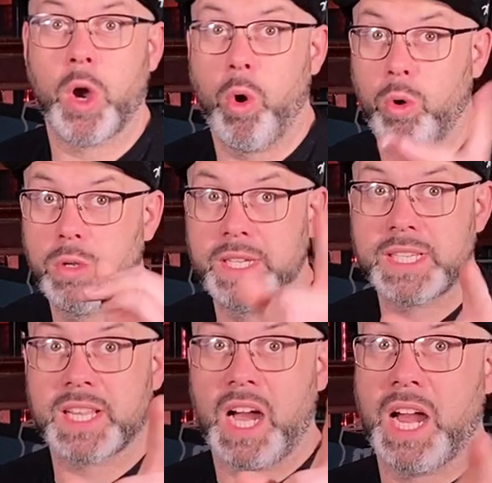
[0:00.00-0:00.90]

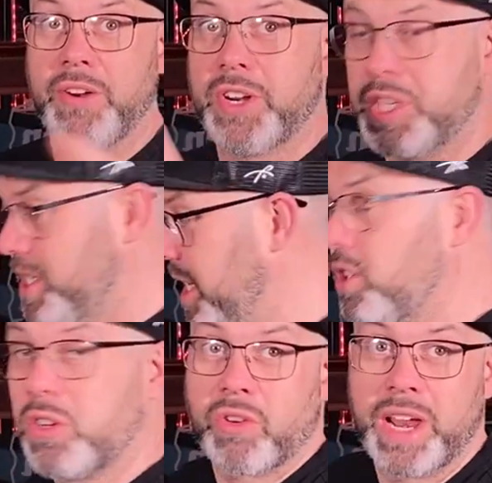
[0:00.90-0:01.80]
oldest Irish
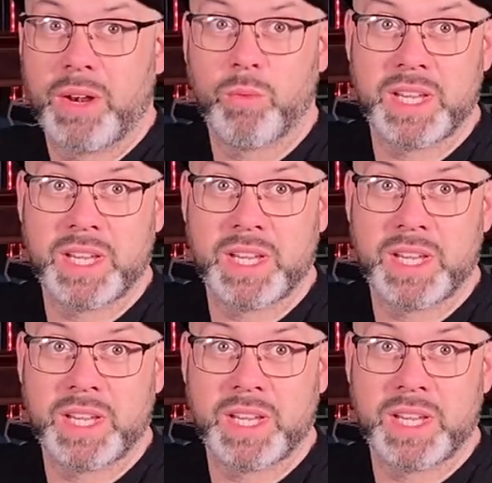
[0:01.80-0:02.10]
single grain